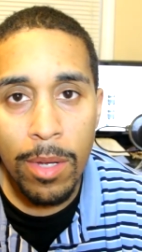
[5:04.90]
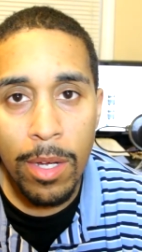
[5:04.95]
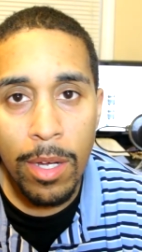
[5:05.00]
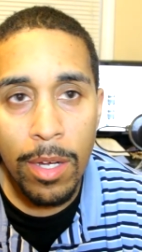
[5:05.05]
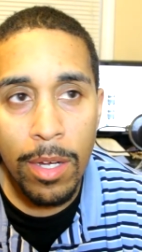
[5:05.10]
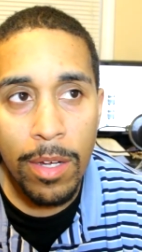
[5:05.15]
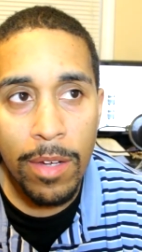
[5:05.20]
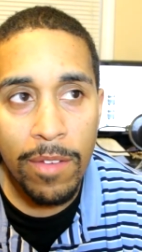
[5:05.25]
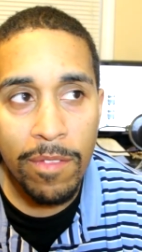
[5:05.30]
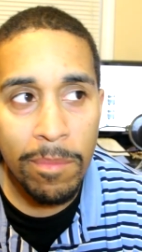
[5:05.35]

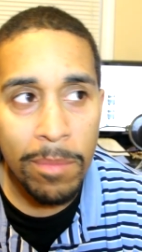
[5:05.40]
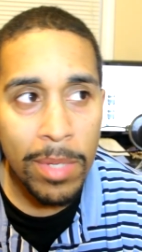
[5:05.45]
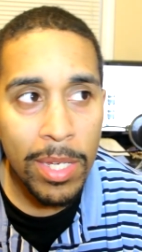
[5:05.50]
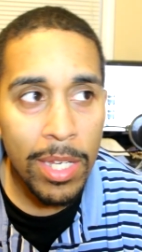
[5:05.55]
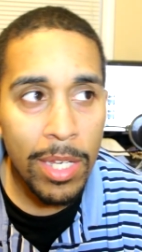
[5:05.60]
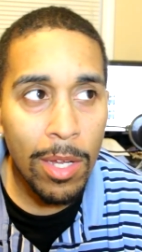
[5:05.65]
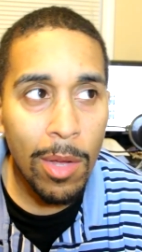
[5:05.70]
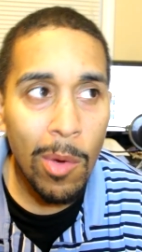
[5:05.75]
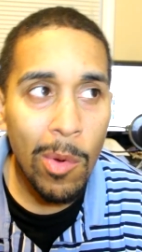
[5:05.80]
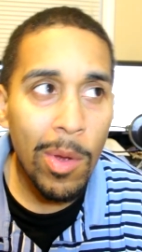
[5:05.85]
of me
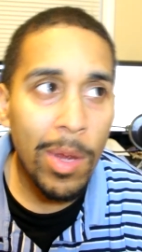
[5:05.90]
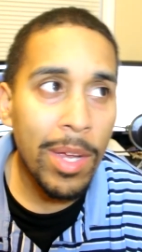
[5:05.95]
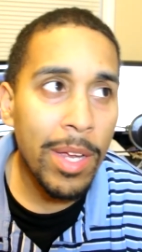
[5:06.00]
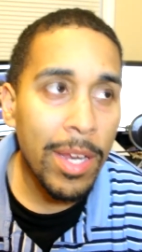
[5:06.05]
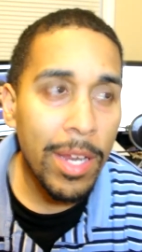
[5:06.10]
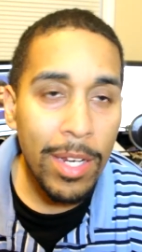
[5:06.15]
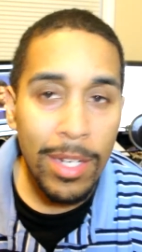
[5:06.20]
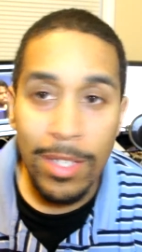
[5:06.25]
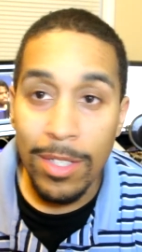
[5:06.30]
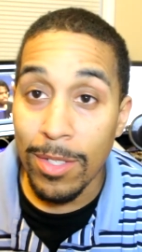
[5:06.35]

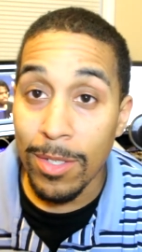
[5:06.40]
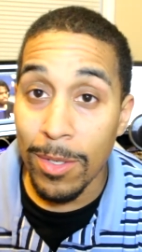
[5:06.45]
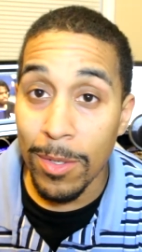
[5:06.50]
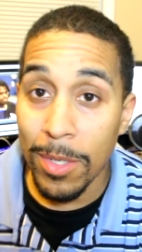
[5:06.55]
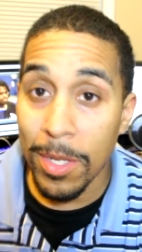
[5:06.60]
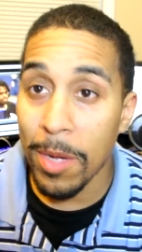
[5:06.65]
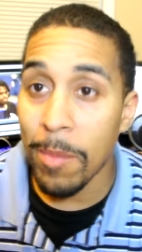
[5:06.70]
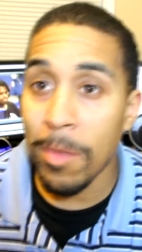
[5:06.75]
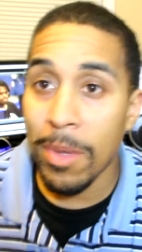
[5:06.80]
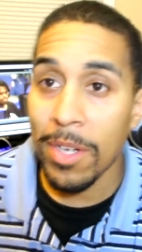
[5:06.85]
going to go
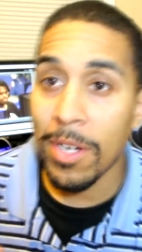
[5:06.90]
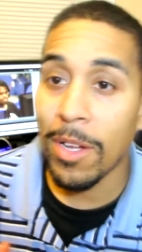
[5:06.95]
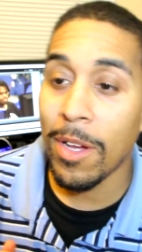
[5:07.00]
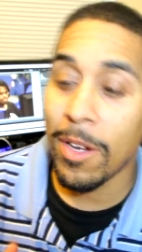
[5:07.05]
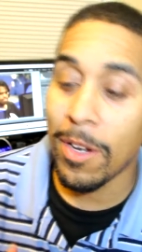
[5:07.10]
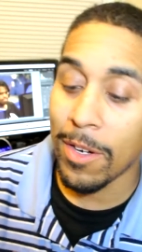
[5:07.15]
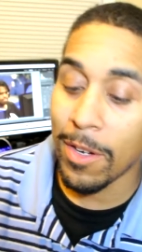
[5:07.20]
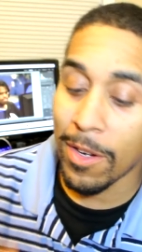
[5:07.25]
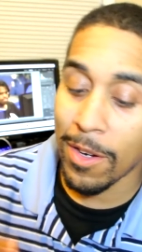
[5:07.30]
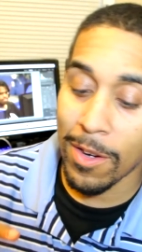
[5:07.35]
get my
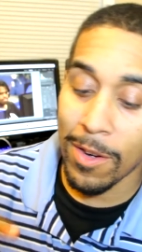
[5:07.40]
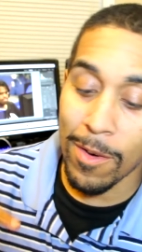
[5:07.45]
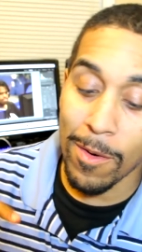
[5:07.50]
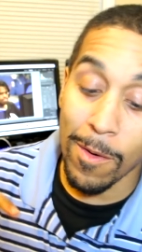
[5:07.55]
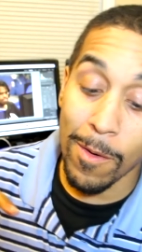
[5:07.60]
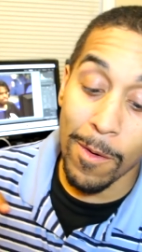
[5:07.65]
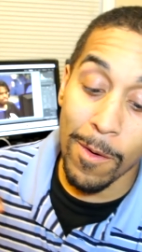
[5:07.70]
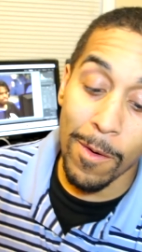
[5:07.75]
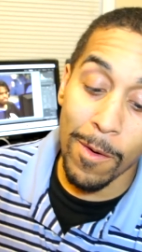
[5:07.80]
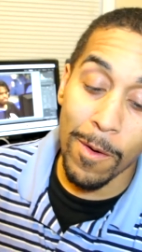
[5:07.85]
daughter,
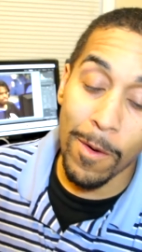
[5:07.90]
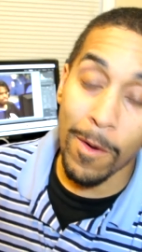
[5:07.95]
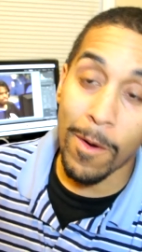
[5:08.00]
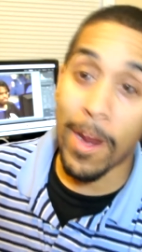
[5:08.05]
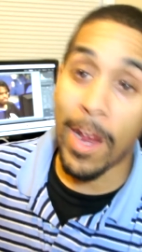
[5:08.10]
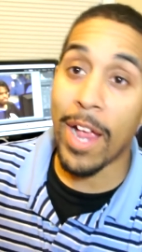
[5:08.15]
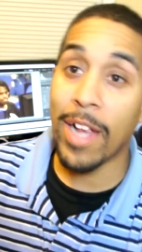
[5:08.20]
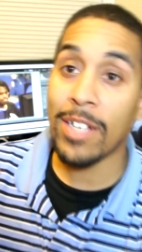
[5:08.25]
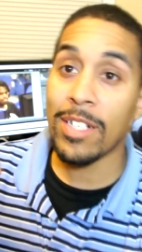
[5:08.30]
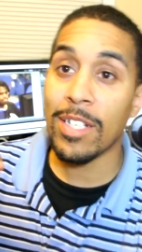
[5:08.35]

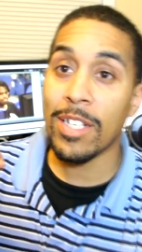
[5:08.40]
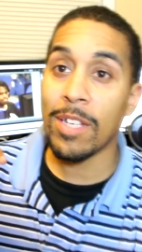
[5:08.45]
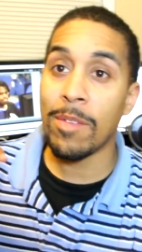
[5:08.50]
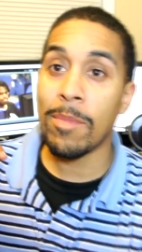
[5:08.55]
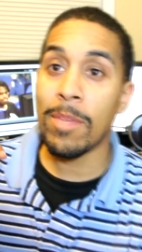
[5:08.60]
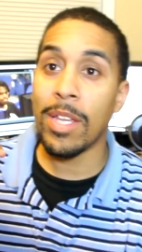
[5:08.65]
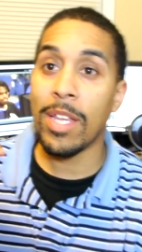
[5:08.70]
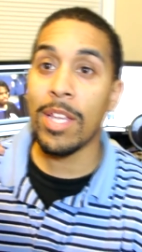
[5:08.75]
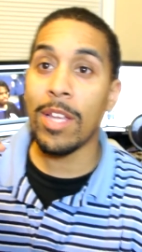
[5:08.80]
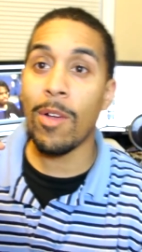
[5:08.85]
or actually
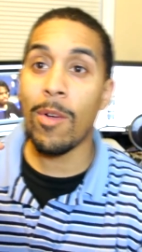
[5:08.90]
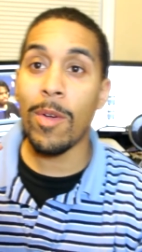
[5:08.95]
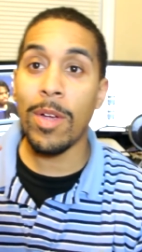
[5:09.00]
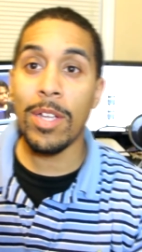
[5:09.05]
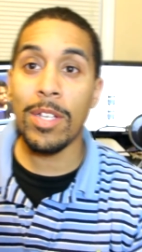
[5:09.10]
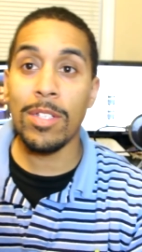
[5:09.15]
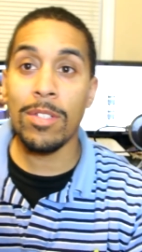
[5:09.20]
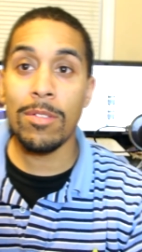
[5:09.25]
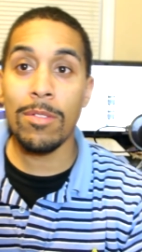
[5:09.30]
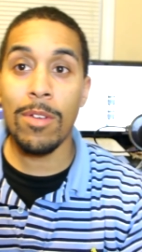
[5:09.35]
me
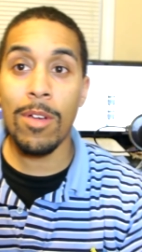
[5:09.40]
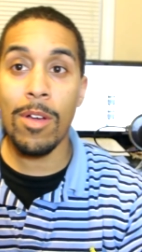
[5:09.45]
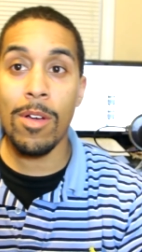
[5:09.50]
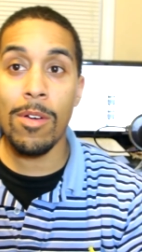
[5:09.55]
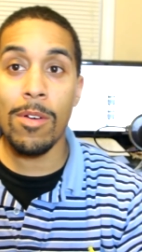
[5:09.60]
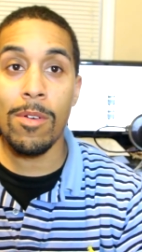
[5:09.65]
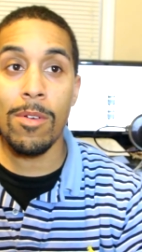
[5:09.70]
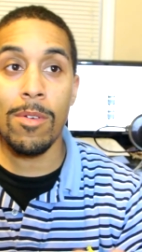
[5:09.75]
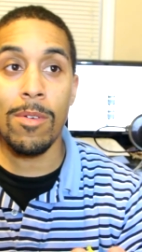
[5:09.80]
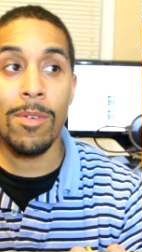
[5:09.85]
going to
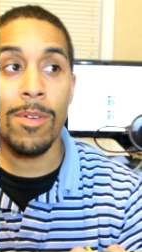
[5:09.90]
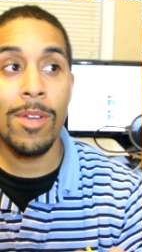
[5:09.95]
go